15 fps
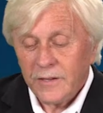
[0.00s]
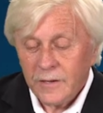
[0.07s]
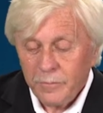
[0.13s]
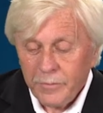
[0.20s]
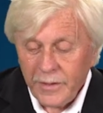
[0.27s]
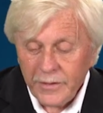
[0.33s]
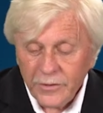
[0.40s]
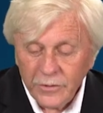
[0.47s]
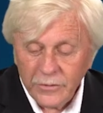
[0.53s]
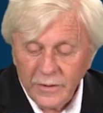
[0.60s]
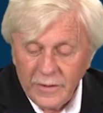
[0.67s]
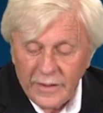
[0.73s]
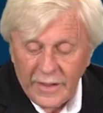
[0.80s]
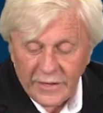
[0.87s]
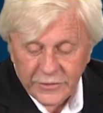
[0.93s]
say to Peter,
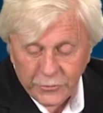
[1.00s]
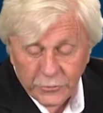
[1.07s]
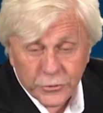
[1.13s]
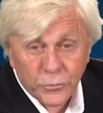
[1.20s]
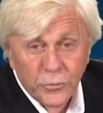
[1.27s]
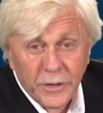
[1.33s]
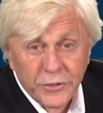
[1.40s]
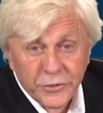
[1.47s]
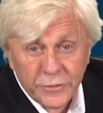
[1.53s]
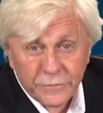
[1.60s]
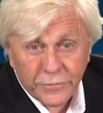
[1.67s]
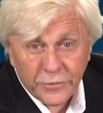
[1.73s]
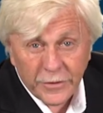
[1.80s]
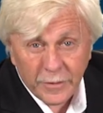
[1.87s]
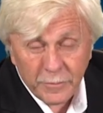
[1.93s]
as he was reaching
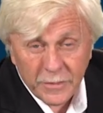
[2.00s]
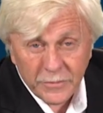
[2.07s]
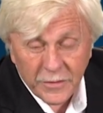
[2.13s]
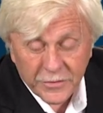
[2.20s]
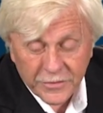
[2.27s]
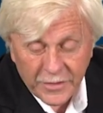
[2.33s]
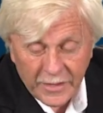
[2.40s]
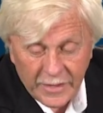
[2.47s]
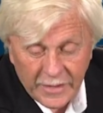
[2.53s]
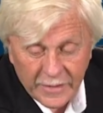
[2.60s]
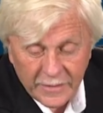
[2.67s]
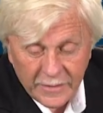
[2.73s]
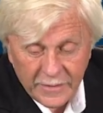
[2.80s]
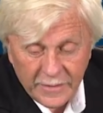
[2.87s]
for him in the sea,